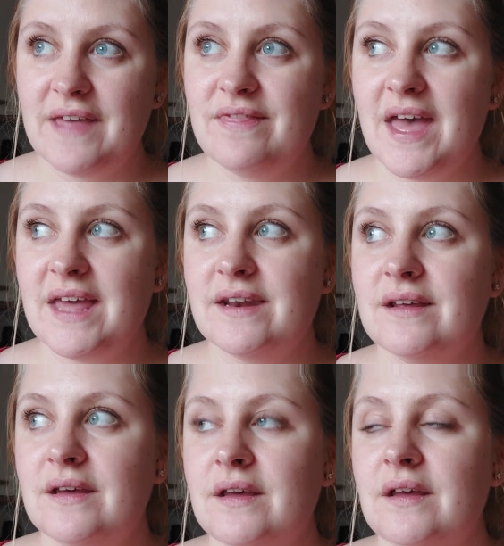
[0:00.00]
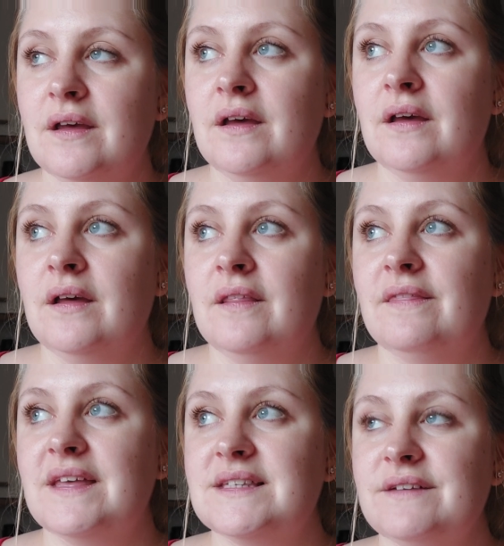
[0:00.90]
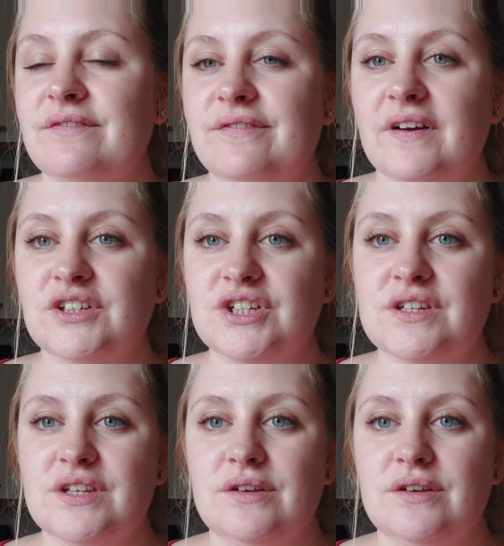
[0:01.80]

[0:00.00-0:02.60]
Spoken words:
And then there's different functions,